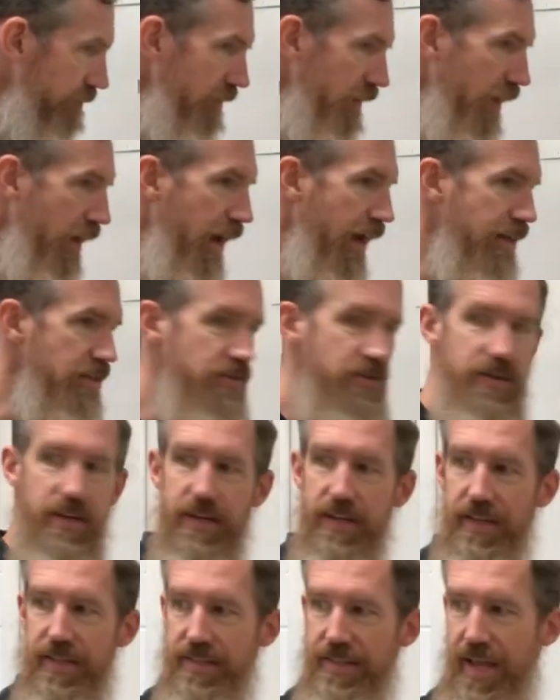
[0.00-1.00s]
And so you're
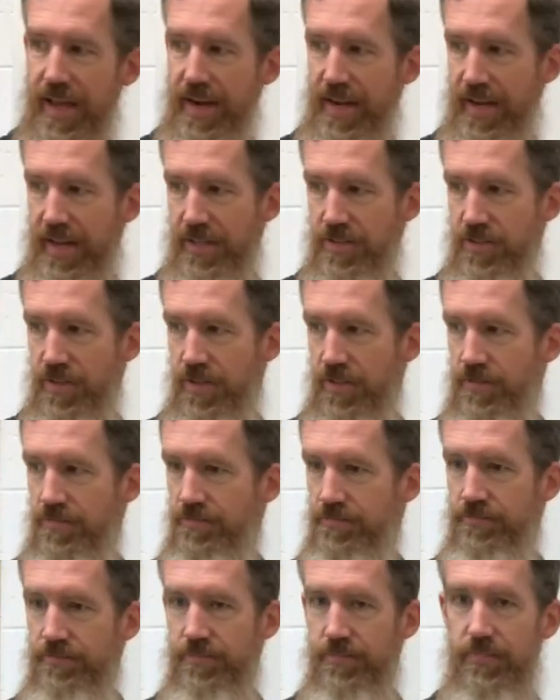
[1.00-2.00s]
going to get that answer.
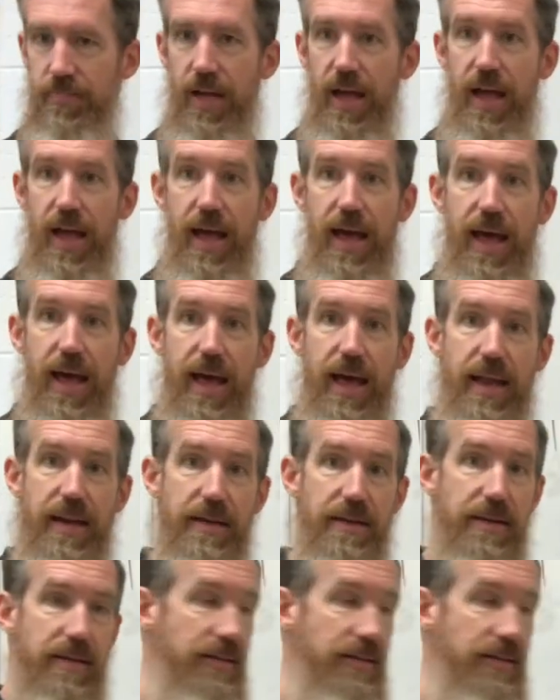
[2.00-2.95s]
And